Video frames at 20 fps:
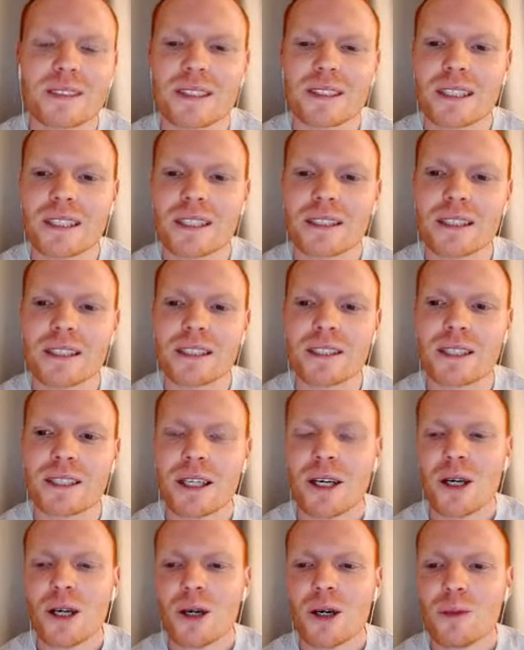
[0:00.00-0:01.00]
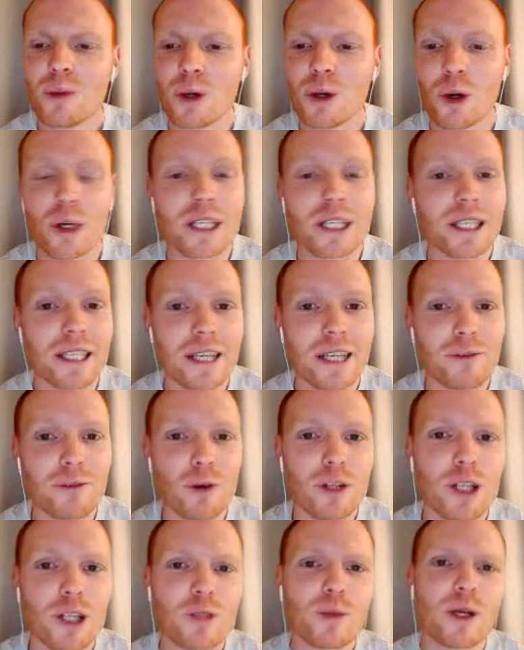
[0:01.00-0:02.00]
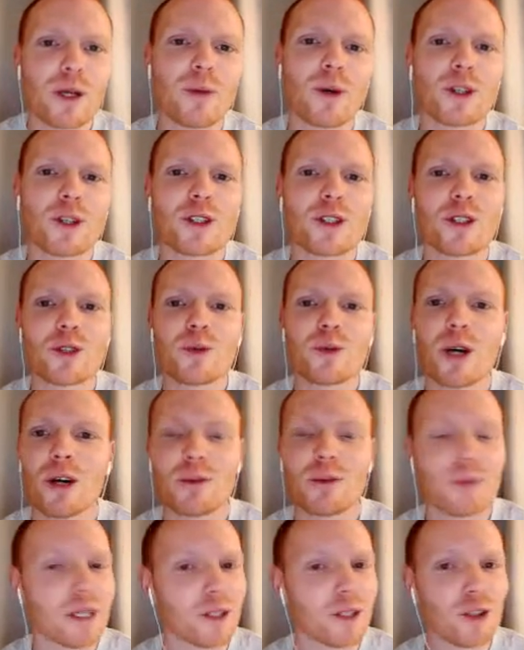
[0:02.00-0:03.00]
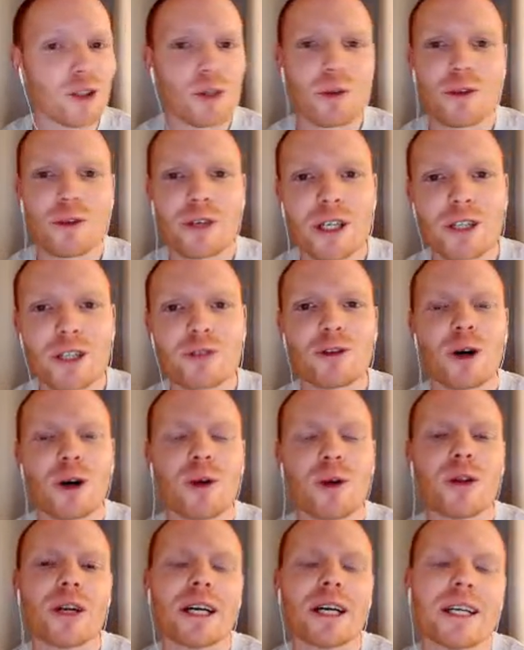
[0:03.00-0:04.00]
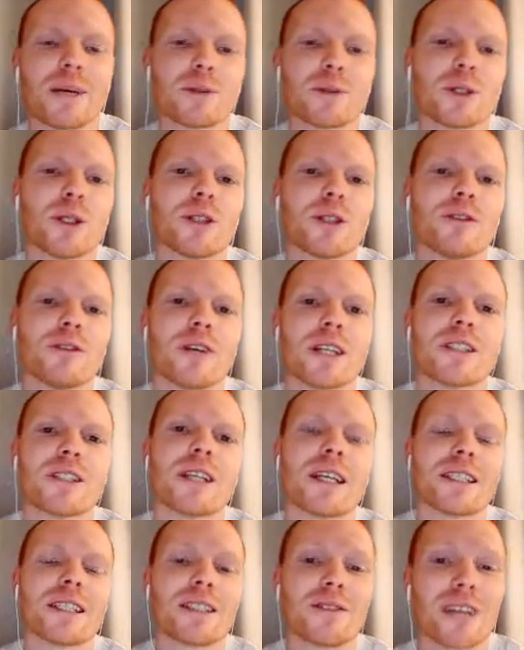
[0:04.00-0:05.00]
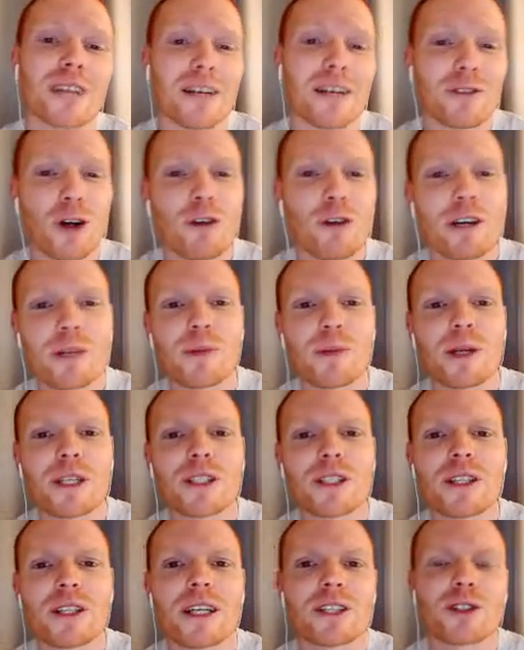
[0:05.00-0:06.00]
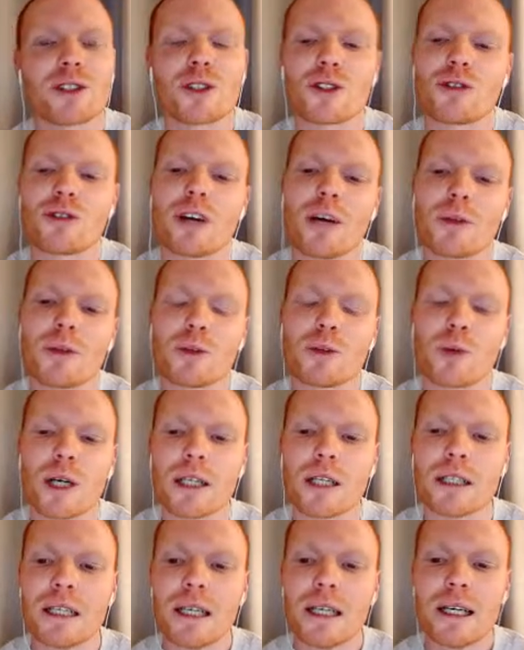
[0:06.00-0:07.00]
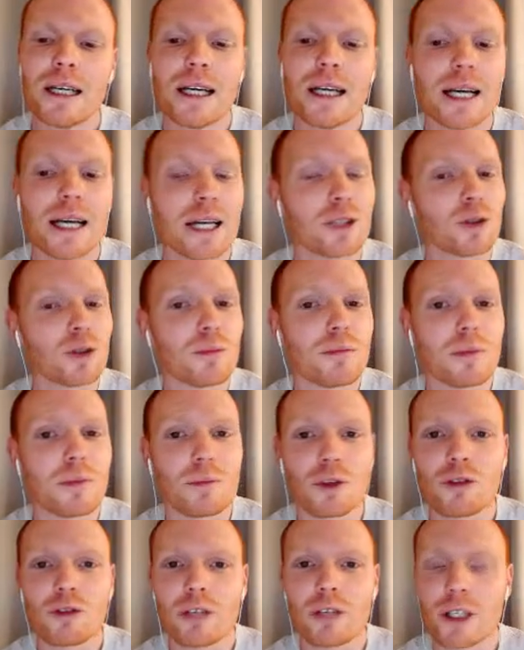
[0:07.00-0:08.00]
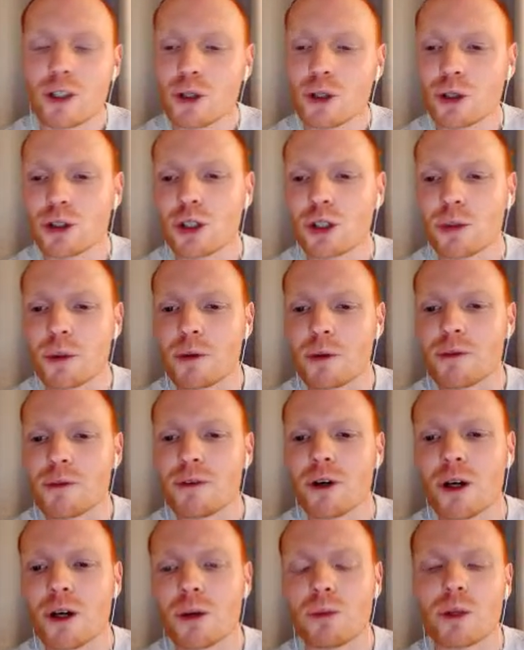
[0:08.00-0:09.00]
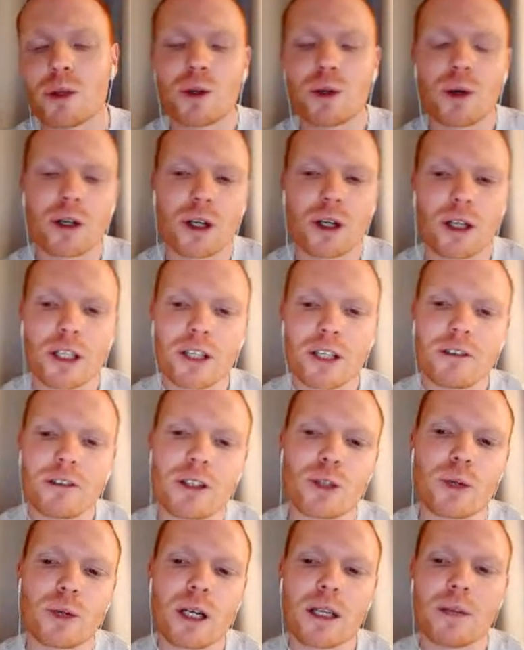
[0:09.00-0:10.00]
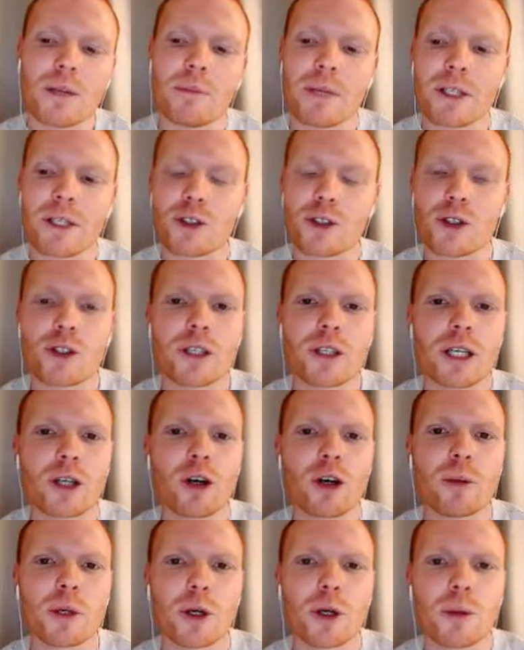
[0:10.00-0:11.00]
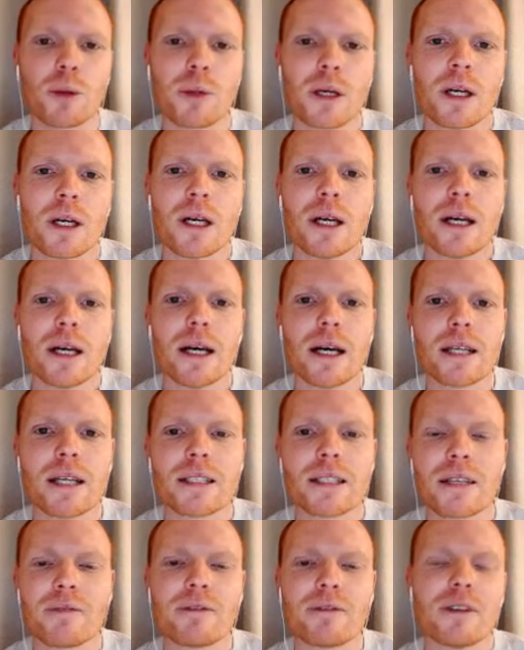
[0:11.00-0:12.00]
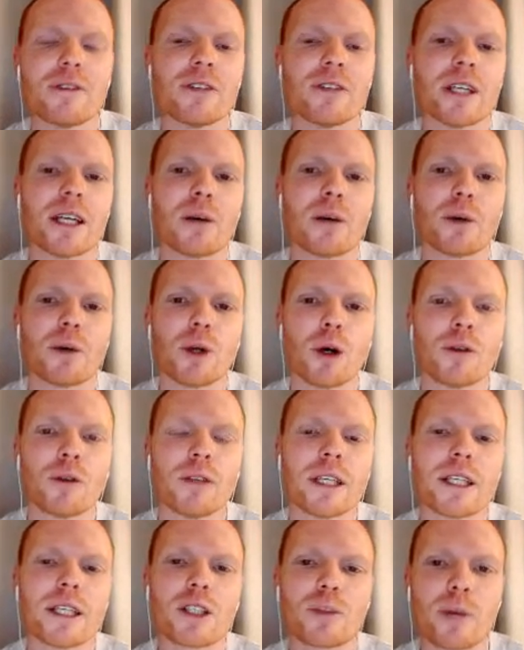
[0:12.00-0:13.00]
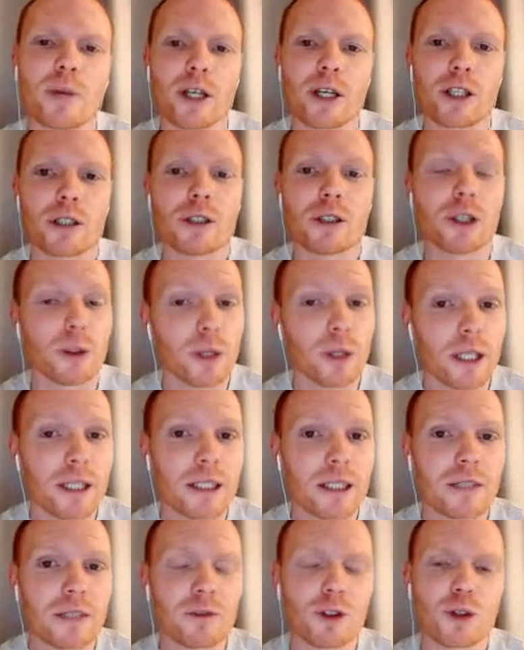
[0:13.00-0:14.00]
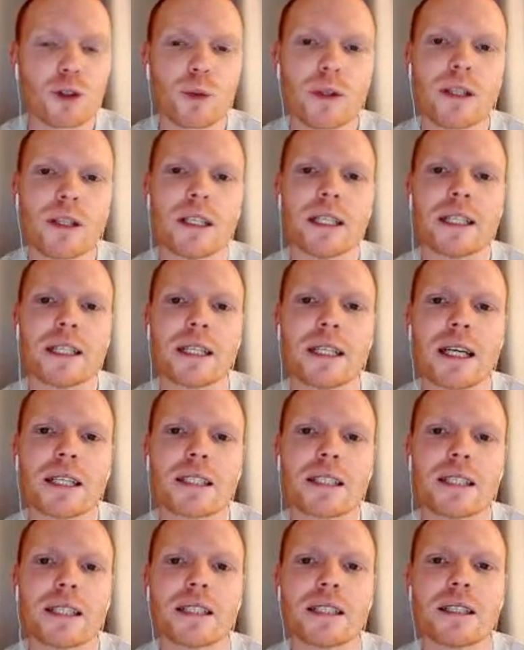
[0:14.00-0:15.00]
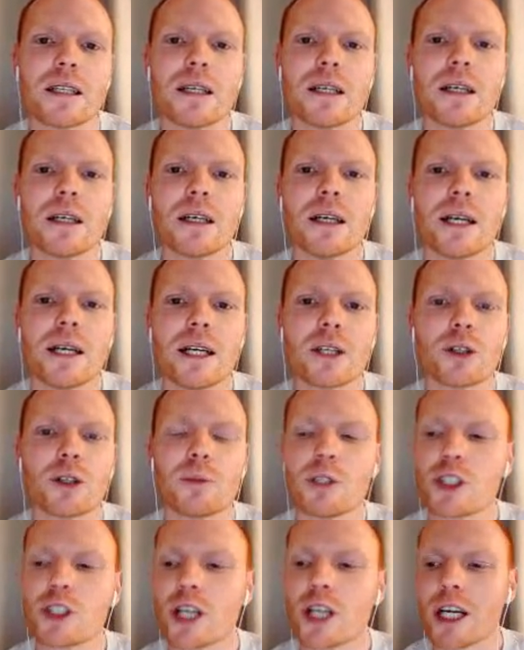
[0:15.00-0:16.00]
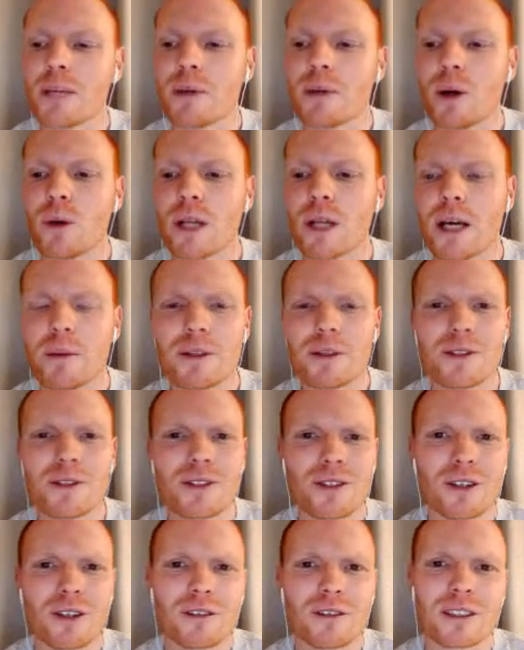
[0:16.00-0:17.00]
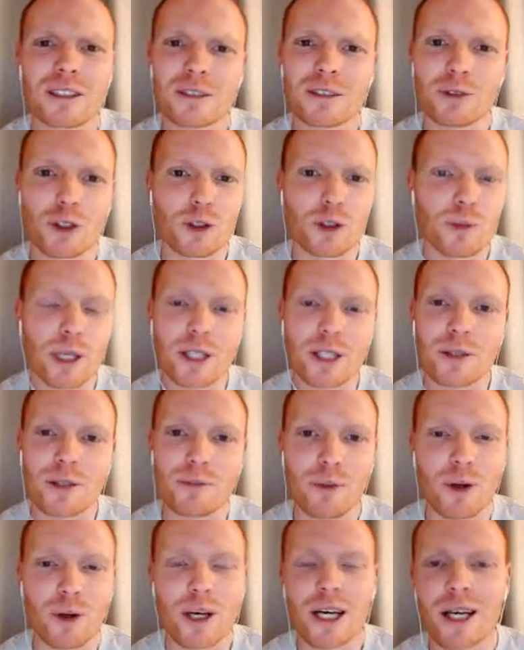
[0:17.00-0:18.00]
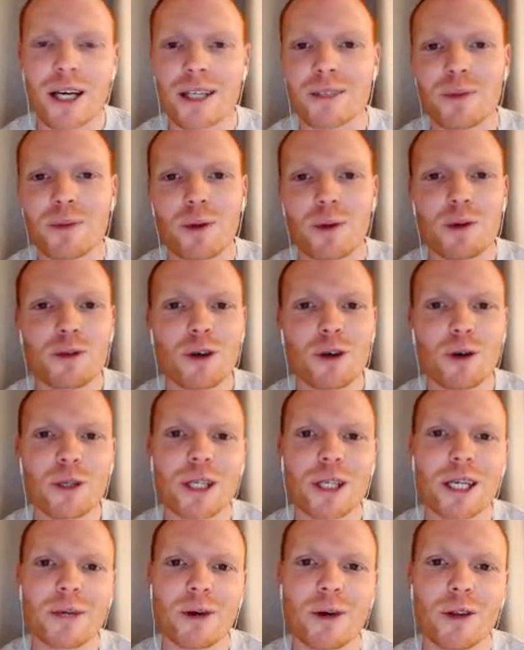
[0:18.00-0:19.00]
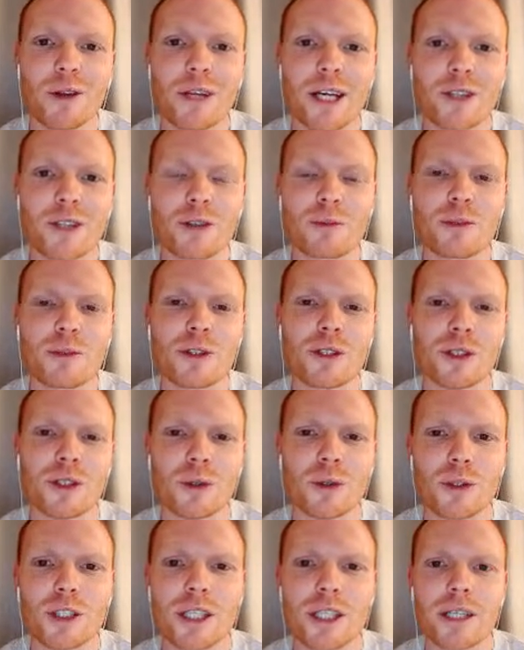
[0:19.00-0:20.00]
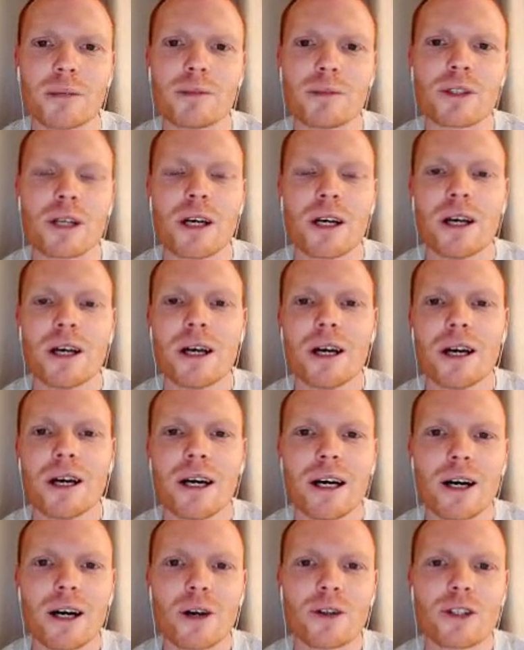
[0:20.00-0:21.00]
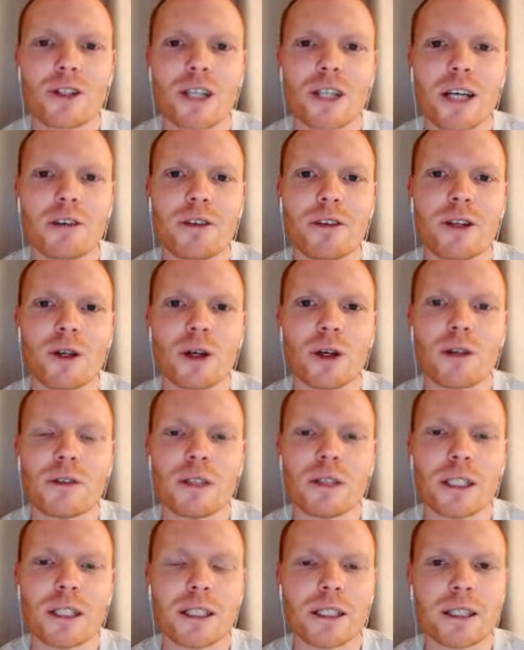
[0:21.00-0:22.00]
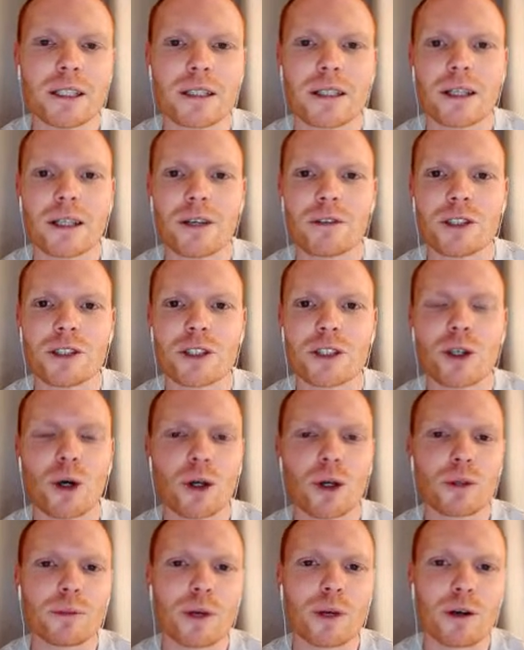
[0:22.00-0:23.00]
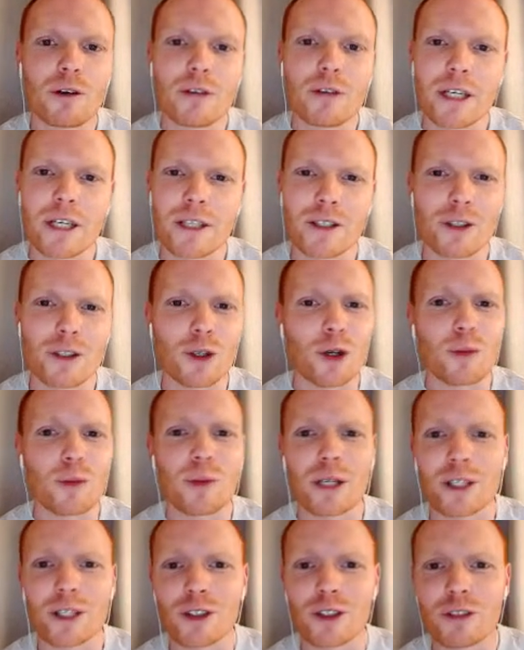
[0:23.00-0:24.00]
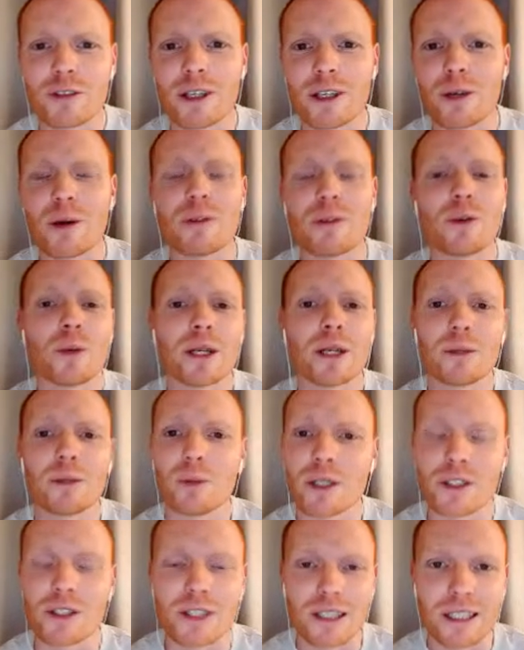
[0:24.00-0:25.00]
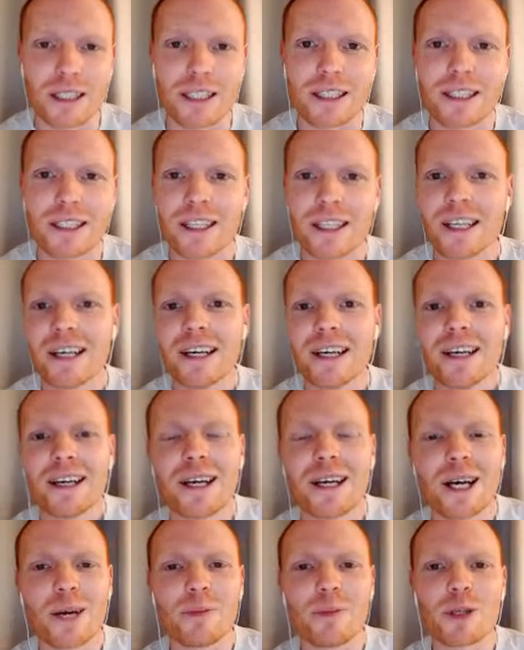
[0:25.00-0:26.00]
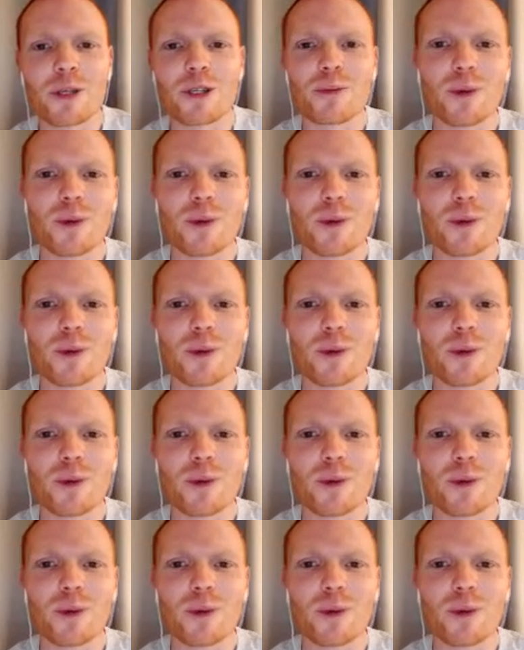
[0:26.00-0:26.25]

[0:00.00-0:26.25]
Excellent. But Lauren, again, everyone that's been watching as well, hitting double figures throughout the night, absolutely fantastic. If you haven't already, please hit that subscribe as well. Some great shows coming up before we go on holiday as well. I mean, Sunday coming up, 7:15, our Northern League special. Newton Aycliffe just won the league last night. Going to be chatting about them, and obviously just speaking to Bobby before we came on there, some huge games on Saturday in the Northern League. Obviously, Horden Borough Rangers got to play each other. Whoever wins the league. Bishop